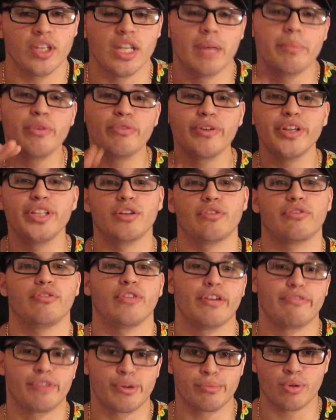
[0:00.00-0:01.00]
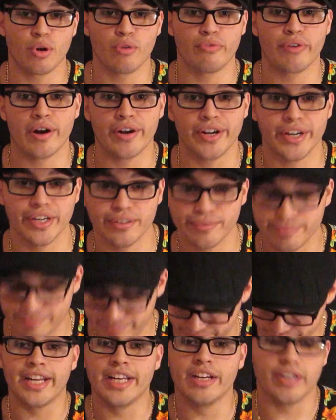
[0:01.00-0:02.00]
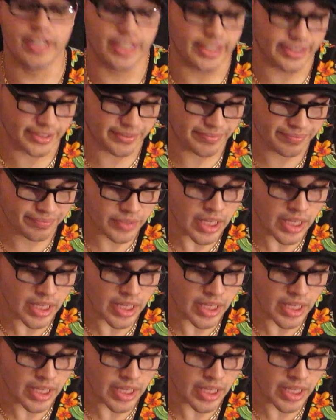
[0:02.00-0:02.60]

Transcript: Let me read their flavoring profile here. Here it is.